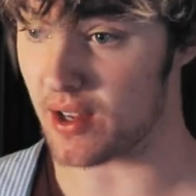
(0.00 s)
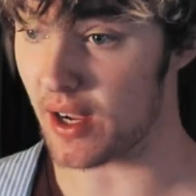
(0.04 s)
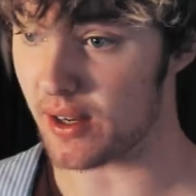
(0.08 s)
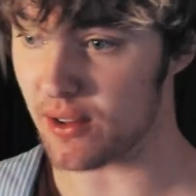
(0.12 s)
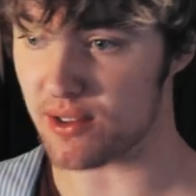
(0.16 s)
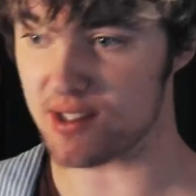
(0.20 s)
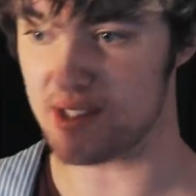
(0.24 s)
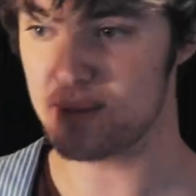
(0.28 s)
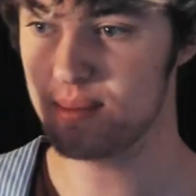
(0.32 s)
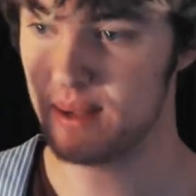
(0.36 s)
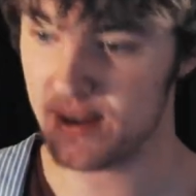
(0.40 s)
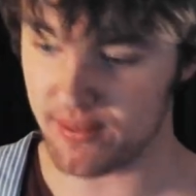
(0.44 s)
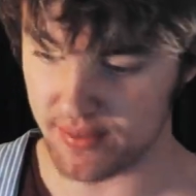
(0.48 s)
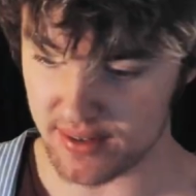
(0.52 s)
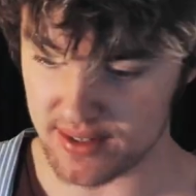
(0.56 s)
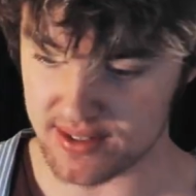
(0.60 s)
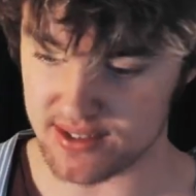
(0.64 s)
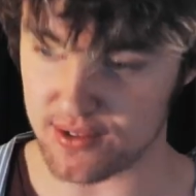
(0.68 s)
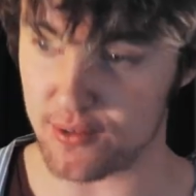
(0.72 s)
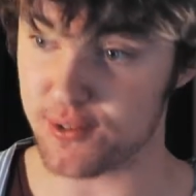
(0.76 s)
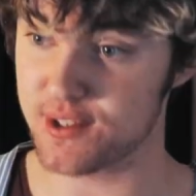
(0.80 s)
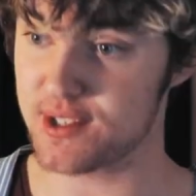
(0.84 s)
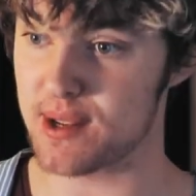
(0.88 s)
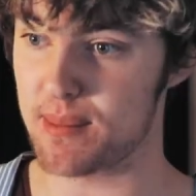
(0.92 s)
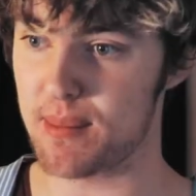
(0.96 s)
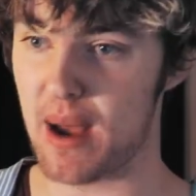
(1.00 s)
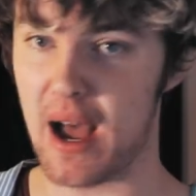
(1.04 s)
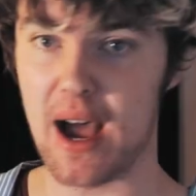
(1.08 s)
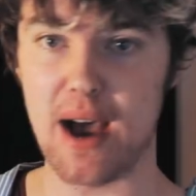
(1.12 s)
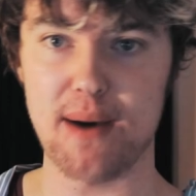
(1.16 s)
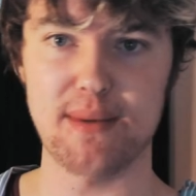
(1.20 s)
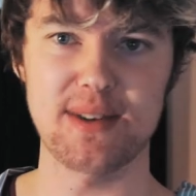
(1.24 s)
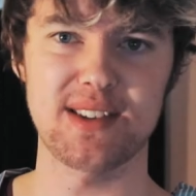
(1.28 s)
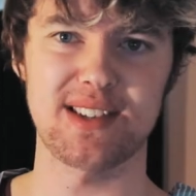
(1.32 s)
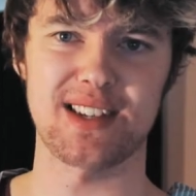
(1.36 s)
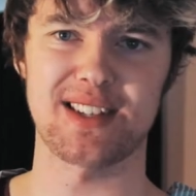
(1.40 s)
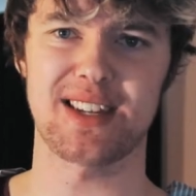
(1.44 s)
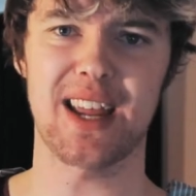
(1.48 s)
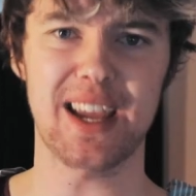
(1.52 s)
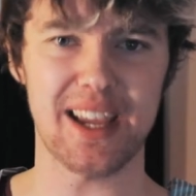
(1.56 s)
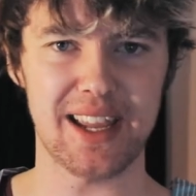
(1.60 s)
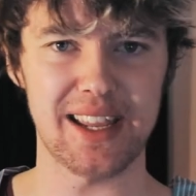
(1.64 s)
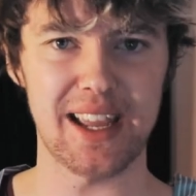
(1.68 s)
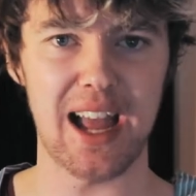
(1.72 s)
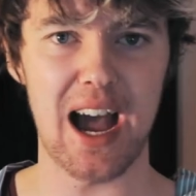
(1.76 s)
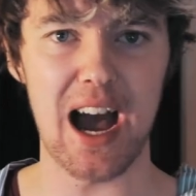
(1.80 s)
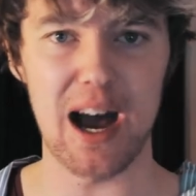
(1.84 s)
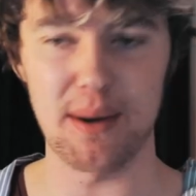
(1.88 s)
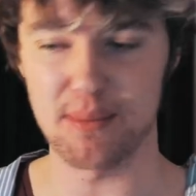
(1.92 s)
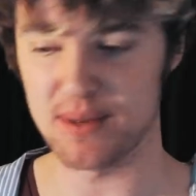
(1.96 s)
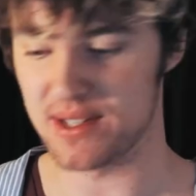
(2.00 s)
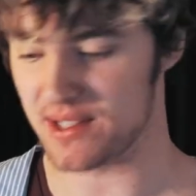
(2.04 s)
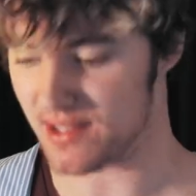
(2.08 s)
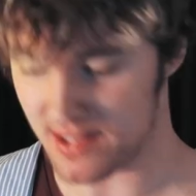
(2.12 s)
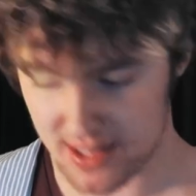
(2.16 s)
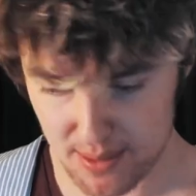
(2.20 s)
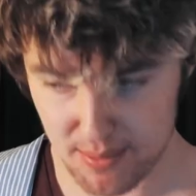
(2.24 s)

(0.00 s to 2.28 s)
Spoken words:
I got some evidence of some armies attacking armies.